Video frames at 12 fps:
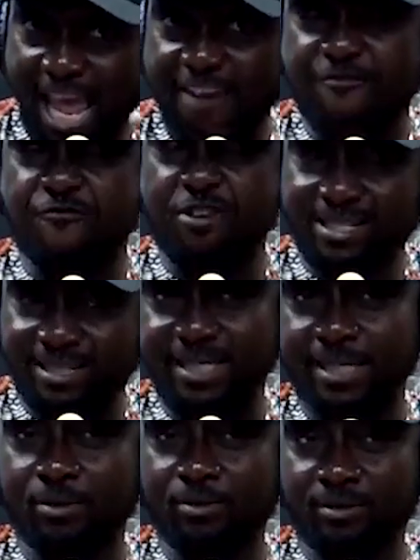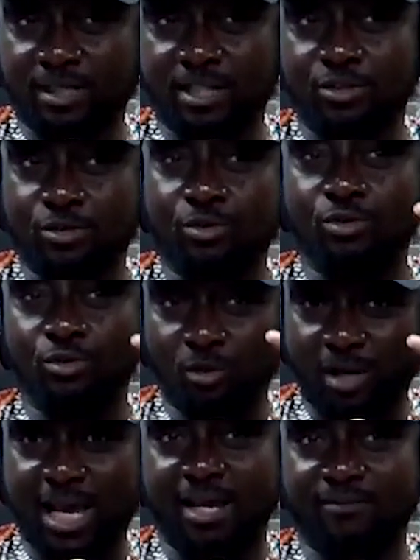Every single thing you
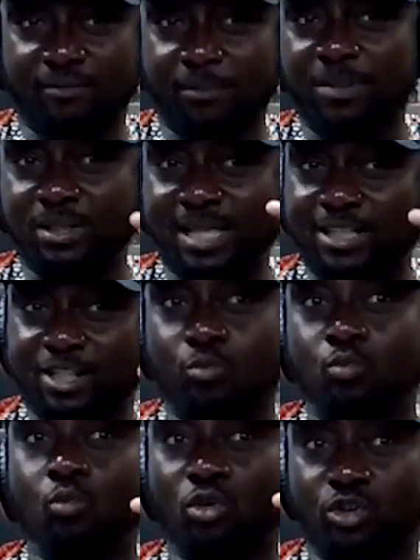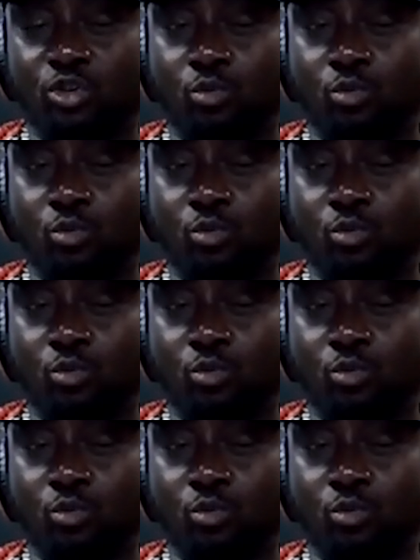have. I mean, that's what you